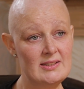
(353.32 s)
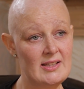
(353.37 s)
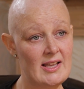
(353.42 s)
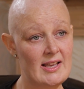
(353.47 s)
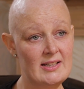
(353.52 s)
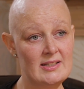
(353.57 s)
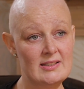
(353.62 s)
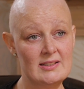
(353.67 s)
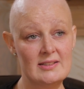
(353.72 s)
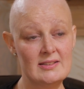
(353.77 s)

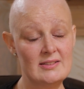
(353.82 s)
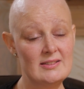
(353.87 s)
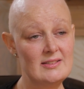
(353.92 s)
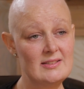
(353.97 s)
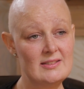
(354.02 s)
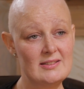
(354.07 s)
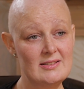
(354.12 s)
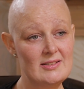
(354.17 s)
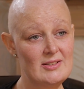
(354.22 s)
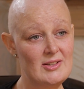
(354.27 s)
then
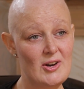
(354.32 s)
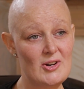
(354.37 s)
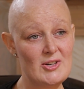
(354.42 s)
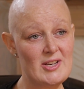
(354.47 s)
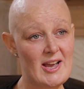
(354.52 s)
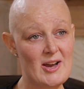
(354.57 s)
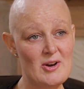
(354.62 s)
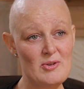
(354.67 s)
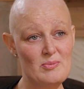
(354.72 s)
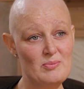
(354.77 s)
God
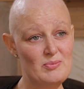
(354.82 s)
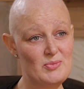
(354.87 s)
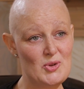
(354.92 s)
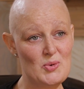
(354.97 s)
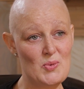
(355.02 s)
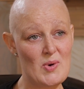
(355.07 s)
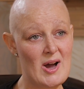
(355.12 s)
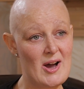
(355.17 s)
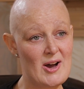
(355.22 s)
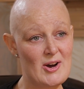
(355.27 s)
help the
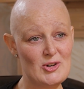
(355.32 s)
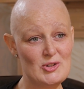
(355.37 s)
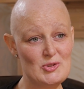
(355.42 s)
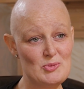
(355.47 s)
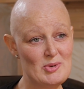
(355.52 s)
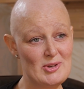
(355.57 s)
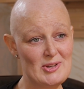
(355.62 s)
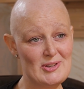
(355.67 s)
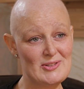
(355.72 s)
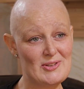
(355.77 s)
world
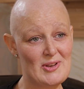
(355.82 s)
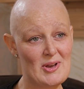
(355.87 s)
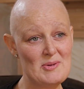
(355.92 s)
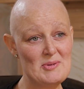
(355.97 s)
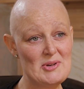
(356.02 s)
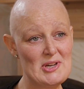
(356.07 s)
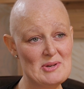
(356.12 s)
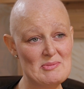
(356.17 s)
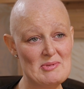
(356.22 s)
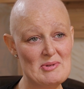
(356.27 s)
because I'm
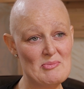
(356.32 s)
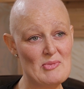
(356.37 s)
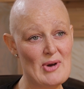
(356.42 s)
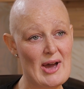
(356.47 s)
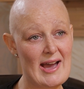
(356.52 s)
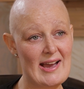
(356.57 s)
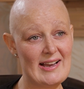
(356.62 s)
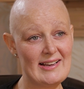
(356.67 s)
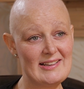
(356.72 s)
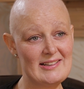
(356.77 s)
coming
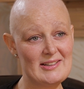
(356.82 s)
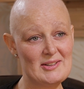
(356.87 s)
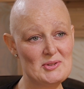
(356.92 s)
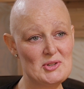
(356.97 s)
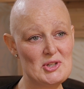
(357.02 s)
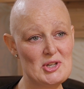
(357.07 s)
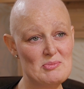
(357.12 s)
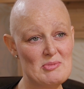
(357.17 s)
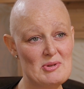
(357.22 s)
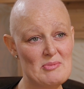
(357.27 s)
back and I'm
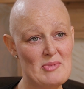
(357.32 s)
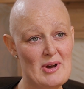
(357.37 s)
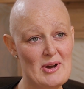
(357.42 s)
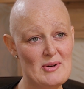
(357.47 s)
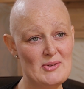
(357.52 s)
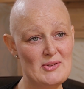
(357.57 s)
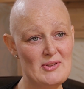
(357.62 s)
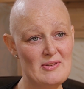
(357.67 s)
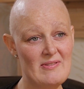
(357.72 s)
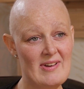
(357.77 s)
coming back
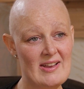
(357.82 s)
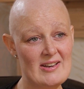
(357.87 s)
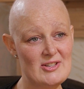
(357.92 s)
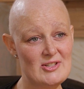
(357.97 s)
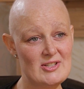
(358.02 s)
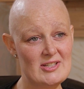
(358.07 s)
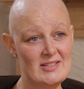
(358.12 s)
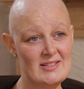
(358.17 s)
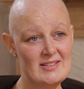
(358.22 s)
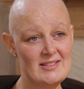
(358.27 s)
with a
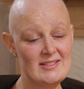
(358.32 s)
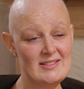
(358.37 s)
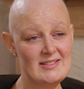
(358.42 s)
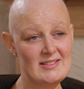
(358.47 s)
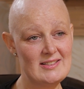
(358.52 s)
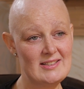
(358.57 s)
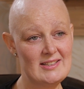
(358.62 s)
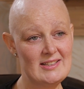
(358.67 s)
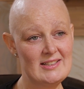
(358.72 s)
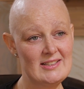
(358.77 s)
vengeance.
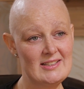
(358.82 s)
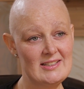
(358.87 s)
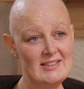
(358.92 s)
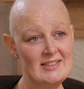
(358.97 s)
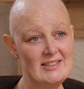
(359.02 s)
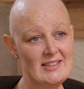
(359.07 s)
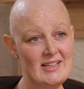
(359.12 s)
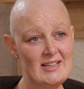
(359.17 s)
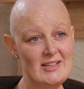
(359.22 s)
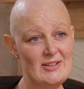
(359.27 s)

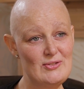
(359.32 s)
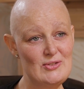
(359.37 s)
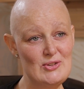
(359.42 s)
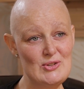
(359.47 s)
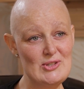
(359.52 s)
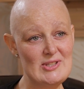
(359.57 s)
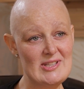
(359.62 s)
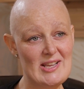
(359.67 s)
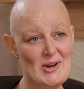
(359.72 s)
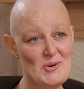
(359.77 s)
And if you
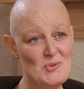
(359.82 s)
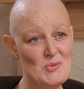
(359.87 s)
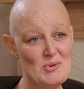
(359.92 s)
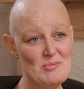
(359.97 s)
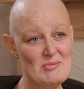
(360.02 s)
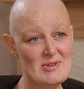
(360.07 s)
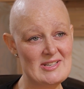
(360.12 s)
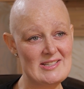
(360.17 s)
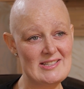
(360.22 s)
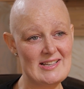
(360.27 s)
see a
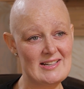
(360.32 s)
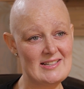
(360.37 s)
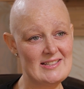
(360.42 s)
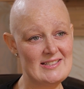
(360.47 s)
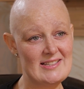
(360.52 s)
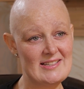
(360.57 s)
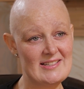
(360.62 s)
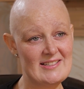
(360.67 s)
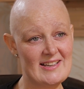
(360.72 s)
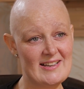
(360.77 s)
woman
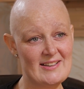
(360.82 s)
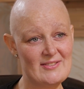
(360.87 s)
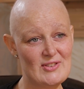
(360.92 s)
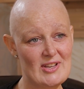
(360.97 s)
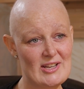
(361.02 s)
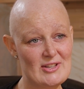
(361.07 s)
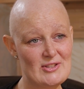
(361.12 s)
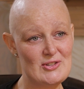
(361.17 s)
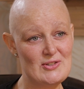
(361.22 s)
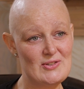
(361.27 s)
dancing down
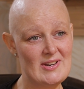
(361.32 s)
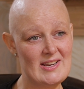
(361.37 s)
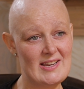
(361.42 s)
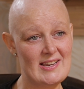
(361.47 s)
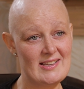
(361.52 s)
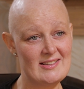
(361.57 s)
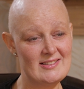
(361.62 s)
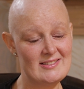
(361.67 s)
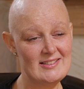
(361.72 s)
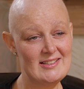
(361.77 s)

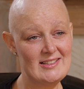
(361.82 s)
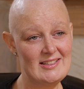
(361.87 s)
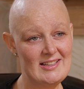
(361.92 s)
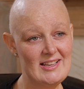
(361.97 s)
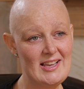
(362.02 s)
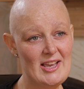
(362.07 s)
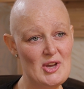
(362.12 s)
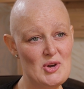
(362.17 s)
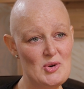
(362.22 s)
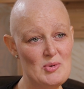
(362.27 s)
street,
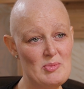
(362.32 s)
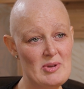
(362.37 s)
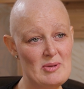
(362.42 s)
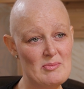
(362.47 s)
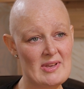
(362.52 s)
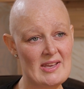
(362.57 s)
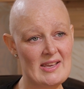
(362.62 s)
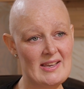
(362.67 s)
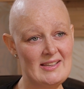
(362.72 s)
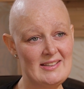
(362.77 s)
it'll be
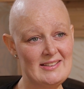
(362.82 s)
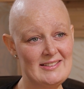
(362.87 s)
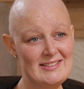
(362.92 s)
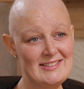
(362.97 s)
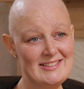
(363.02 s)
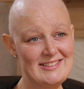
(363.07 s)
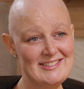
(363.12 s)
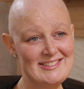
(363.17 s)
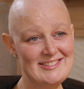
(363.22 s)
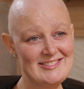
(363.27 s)
me.